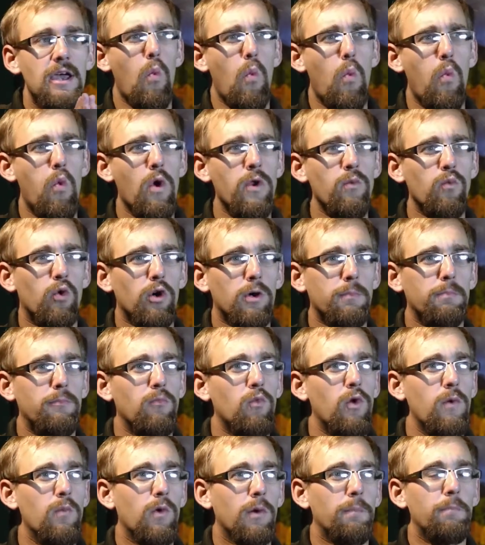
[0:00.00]
When
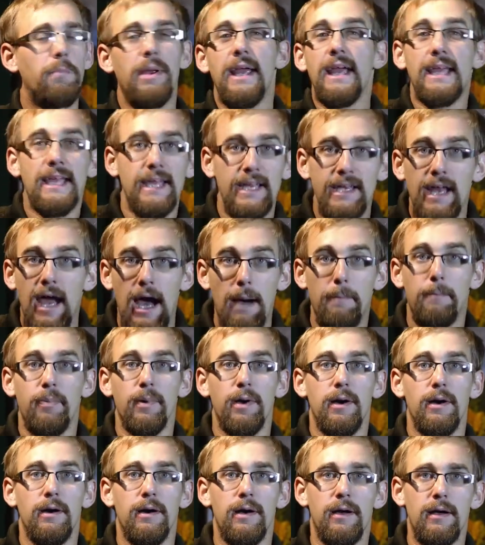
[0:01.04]
we're picking
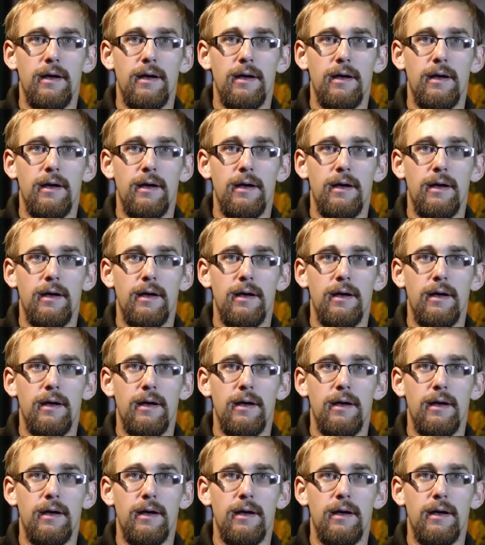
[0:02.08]
up